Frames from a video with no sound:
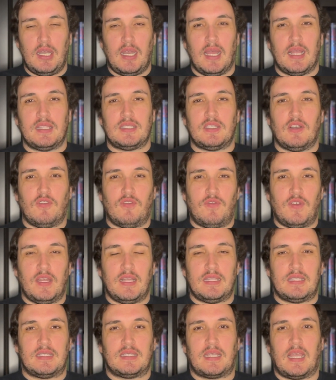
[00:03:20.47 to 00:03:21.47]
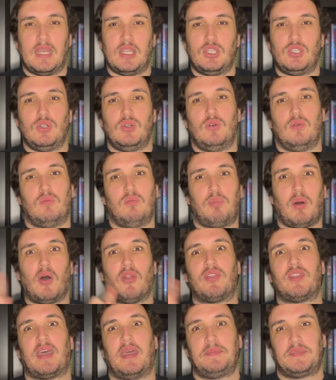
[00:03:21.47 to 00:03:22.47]
and so Fitz can do
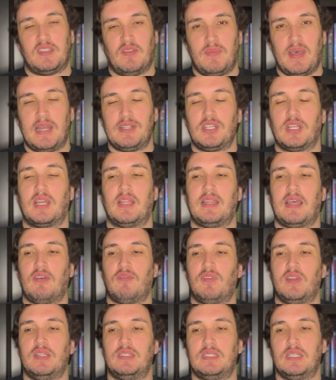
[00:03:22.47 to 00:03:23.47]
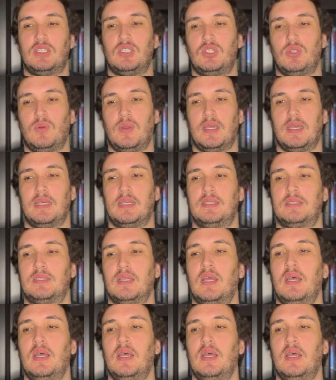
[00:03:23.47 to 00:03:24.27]
both types of magic, and that feeds into his